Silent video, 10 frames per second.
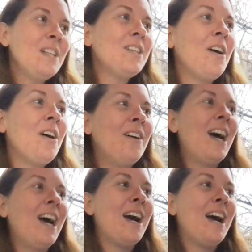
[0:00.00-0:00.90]
So
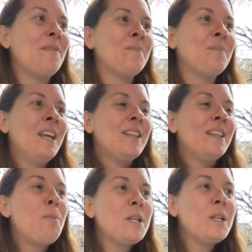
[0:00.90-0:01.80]

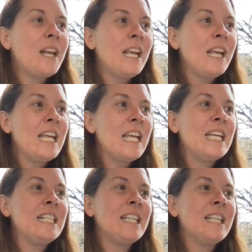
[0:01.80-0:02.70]
the poinsettia
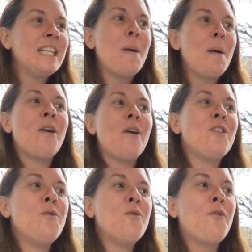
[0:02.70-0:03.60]
is a member of the
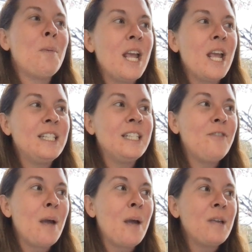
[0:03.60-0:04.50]
Euphorbiaceae
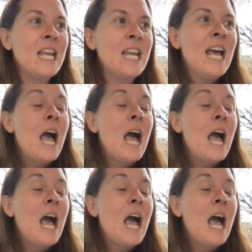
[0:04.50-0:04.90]
family.